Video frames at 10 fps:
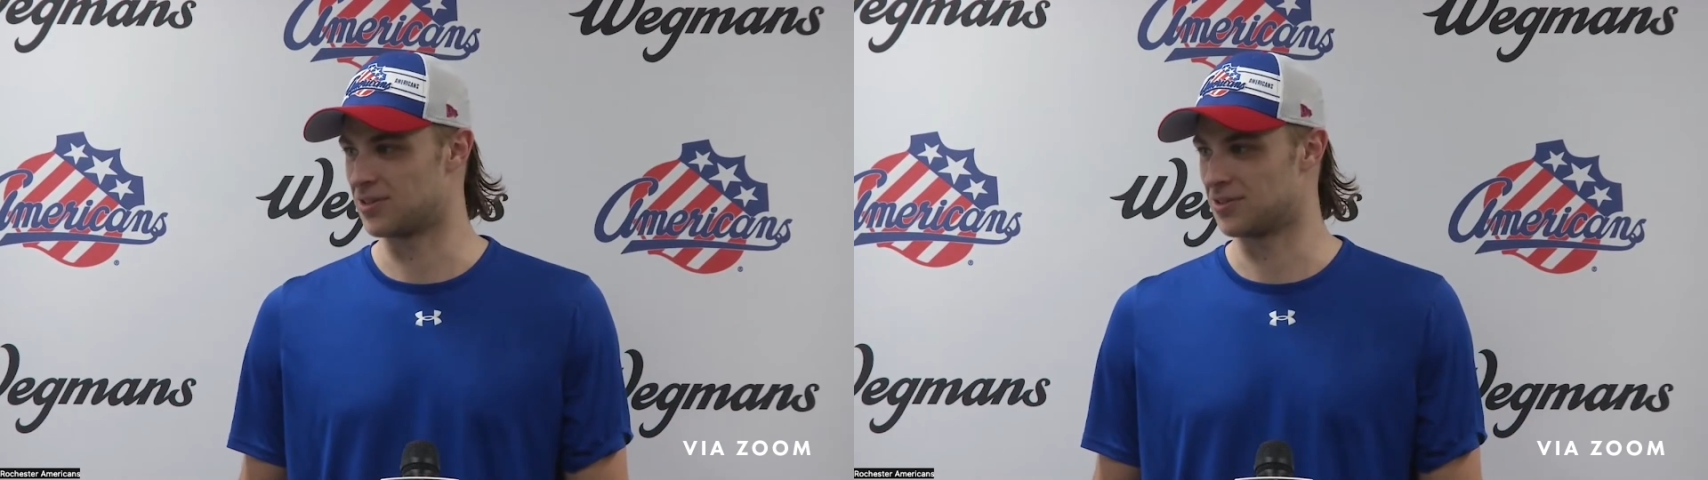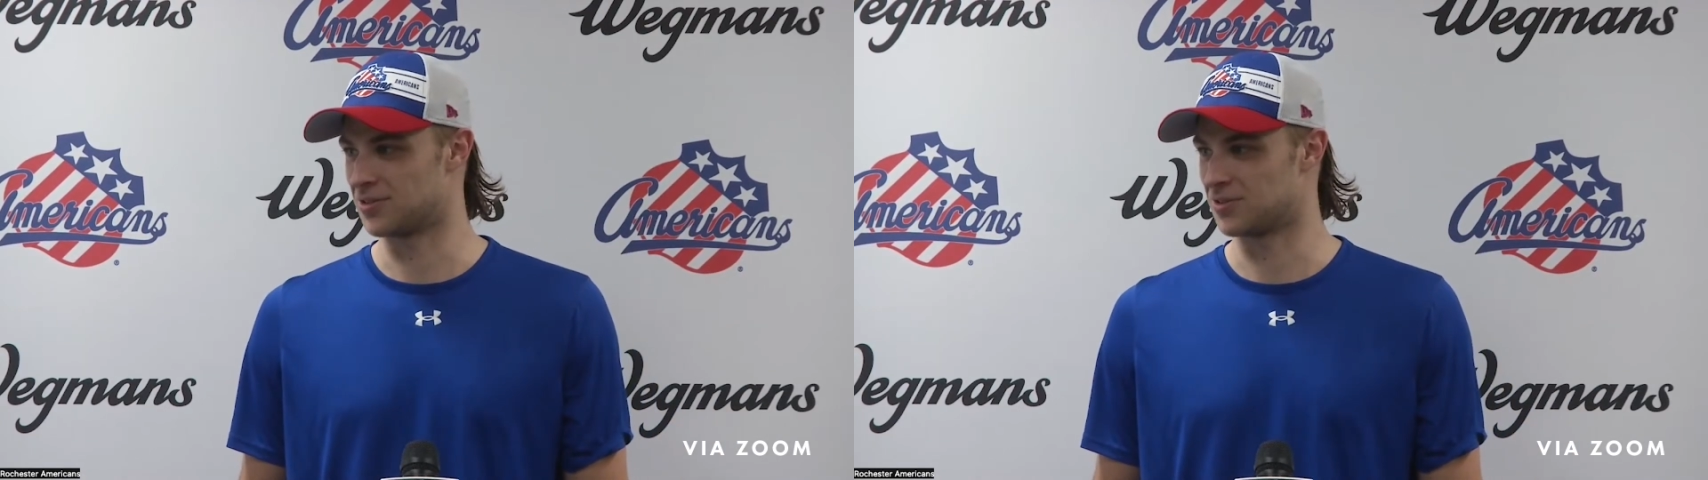
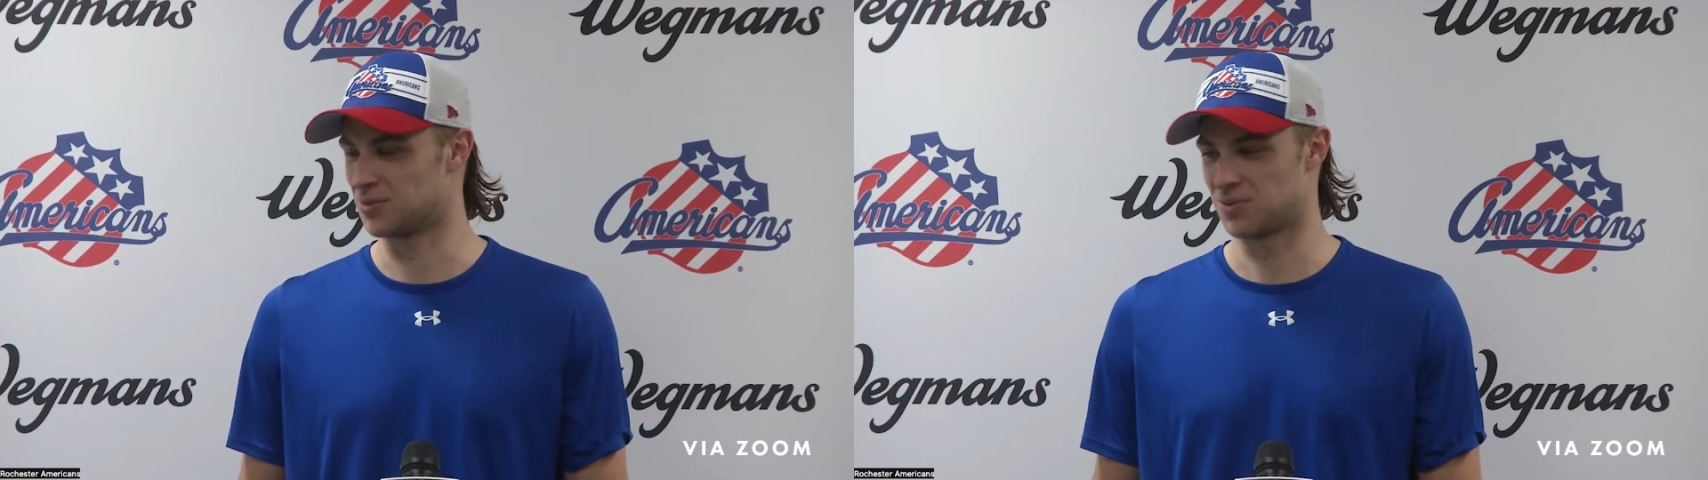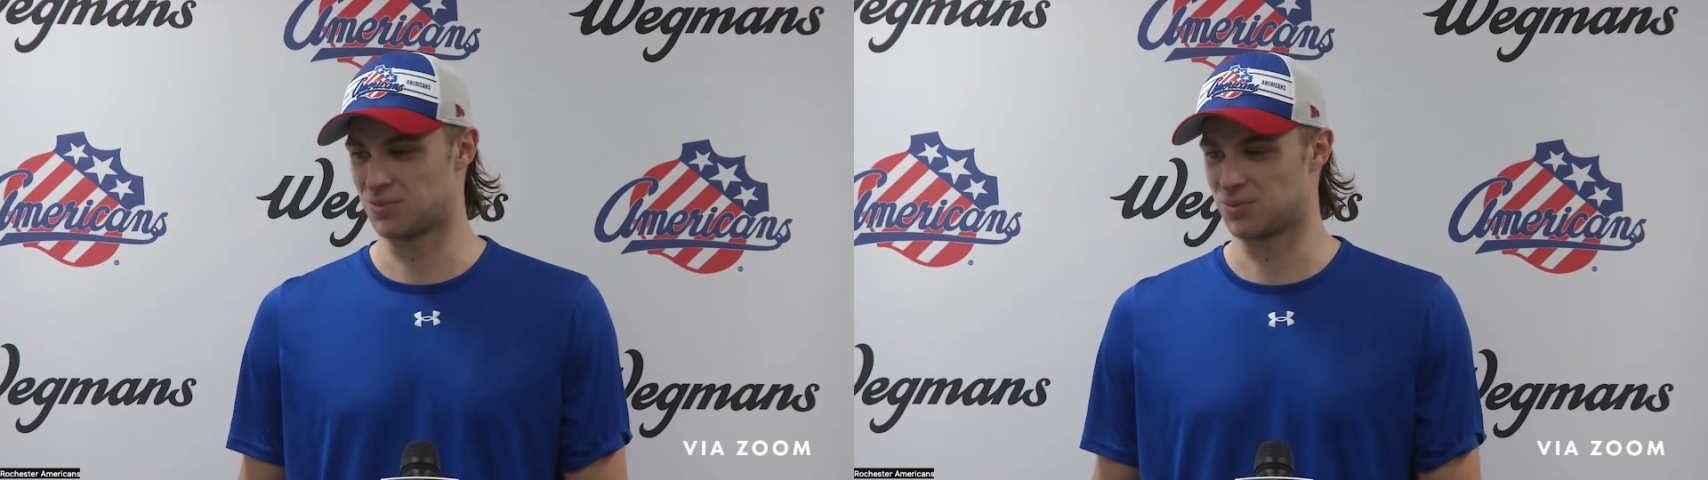So it was
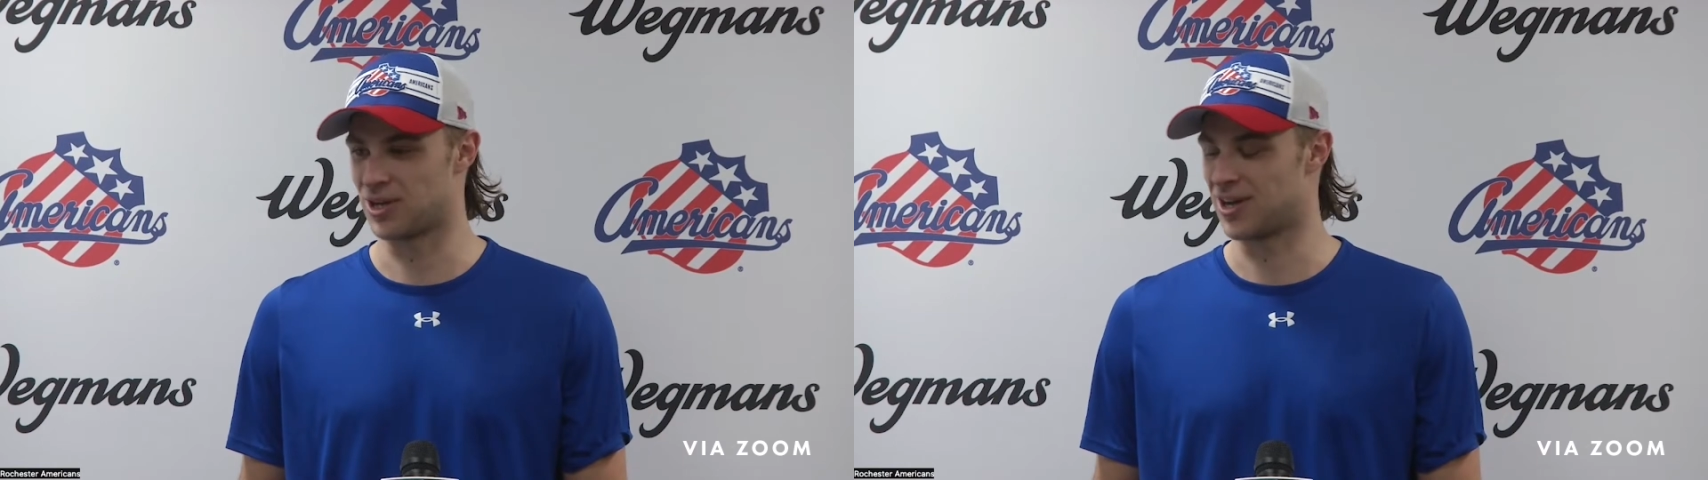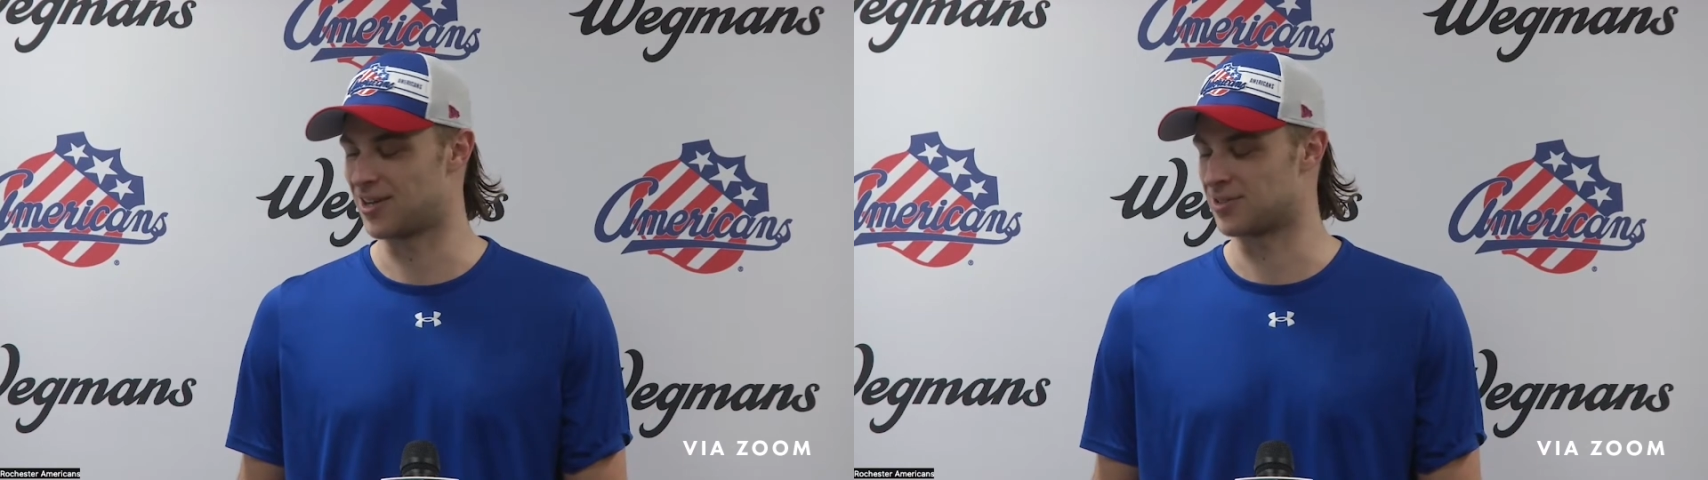a
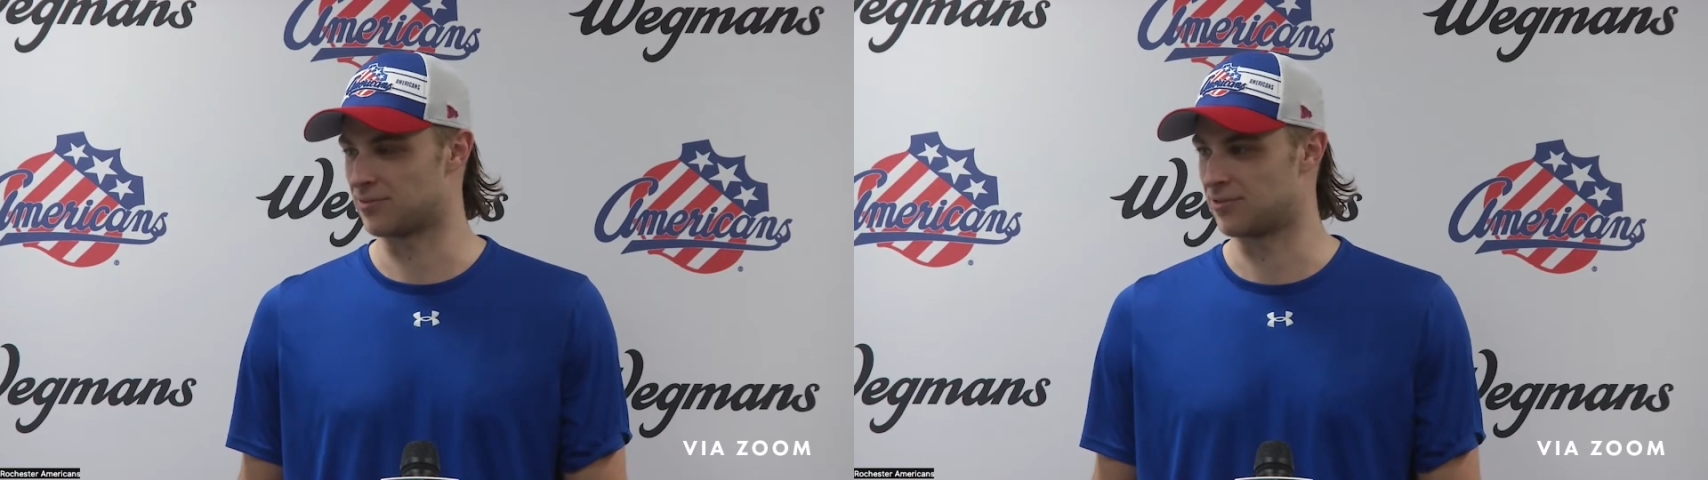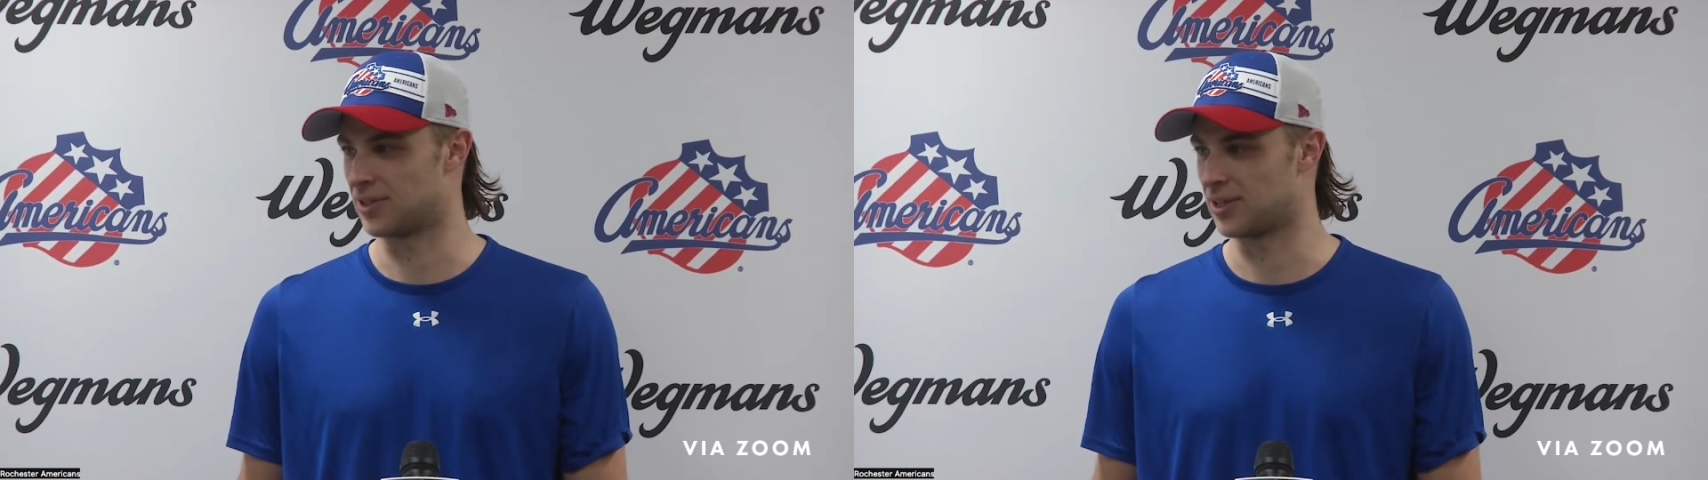pretty
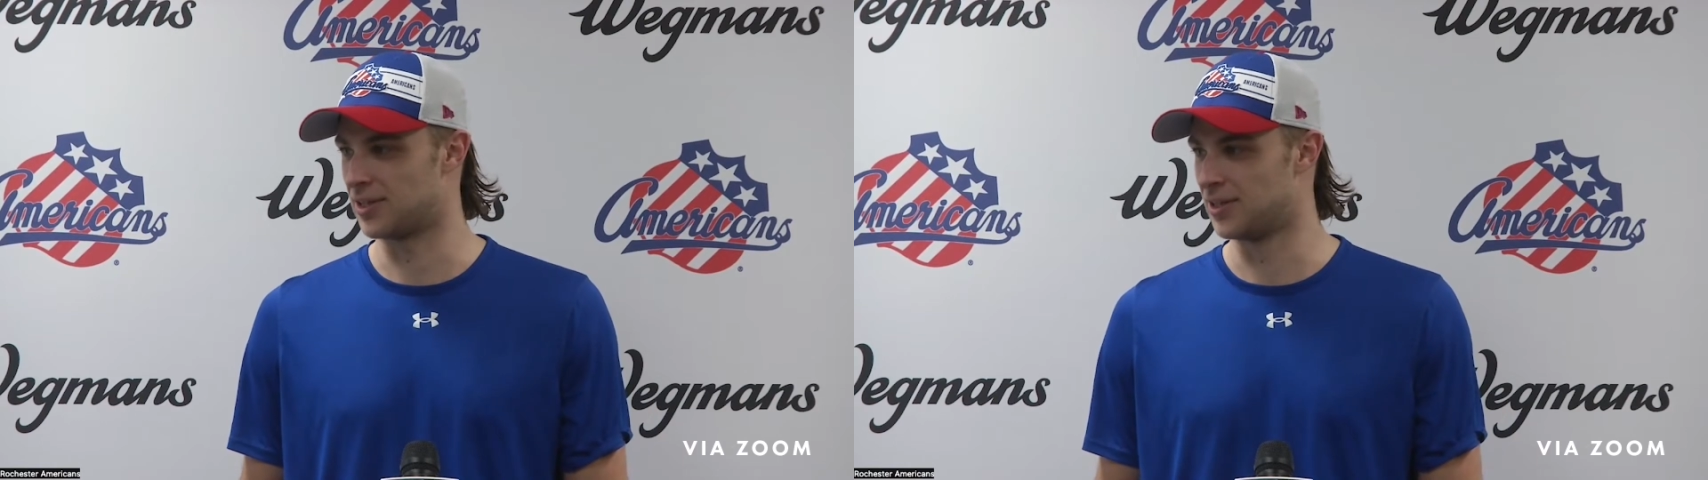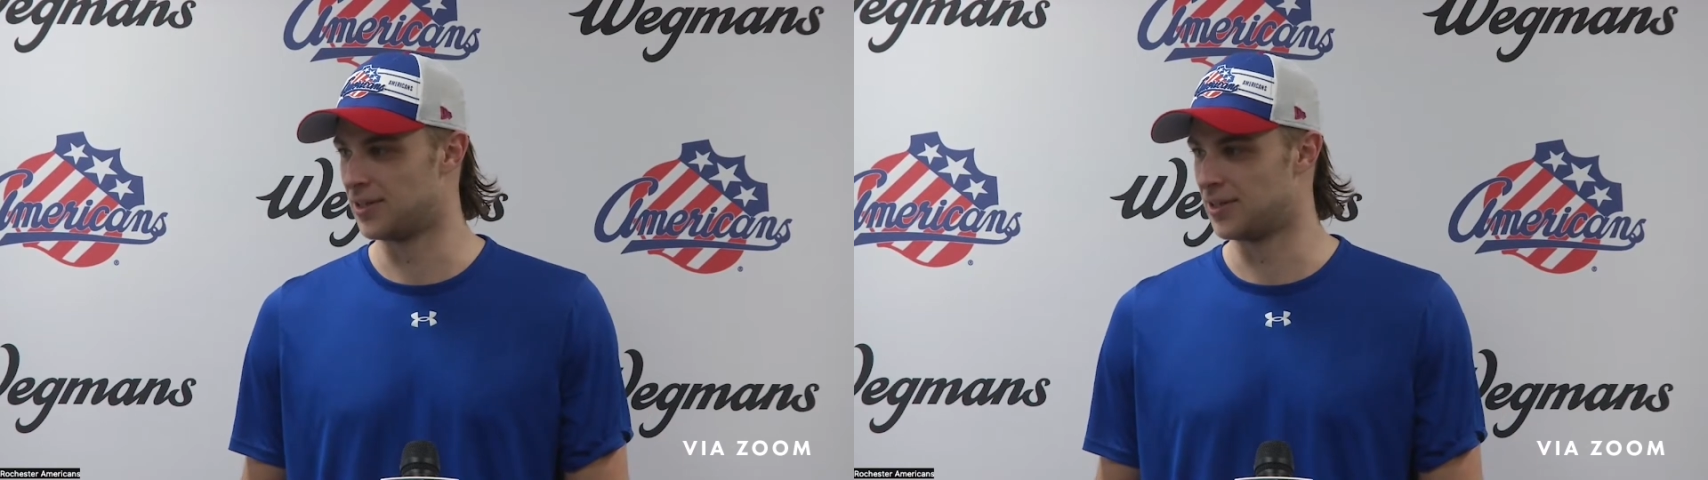awesome feeling.